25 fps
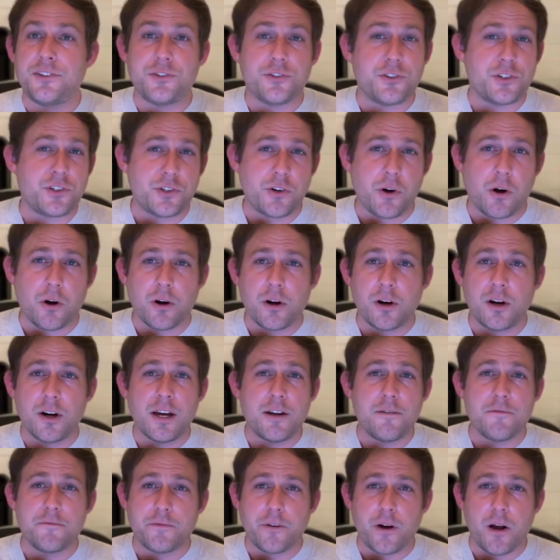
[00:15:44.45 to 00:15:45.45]
star
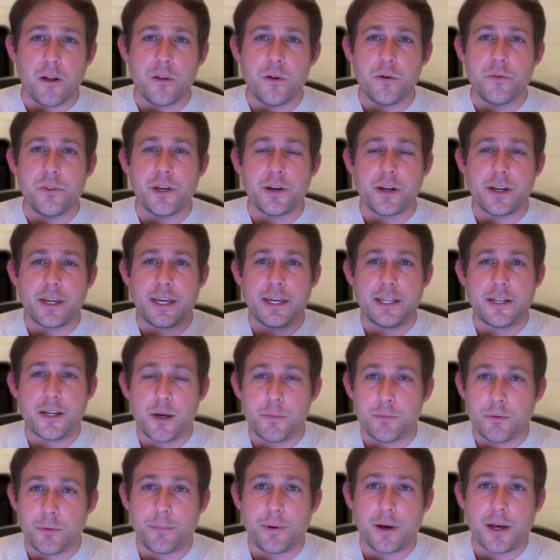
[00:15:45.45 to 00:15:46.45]
and follow the
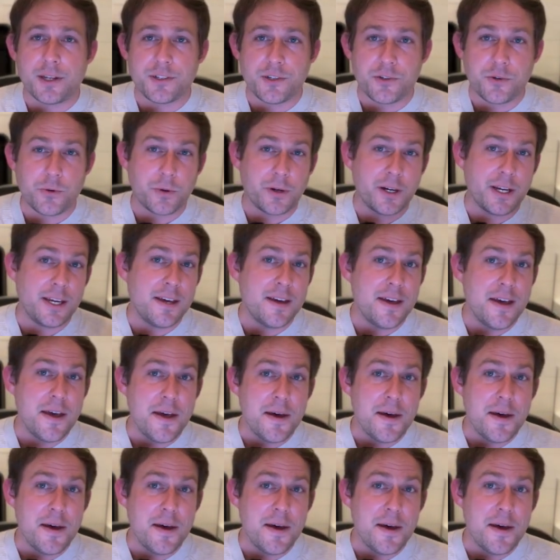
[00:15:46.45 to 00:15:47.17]
GitHub repository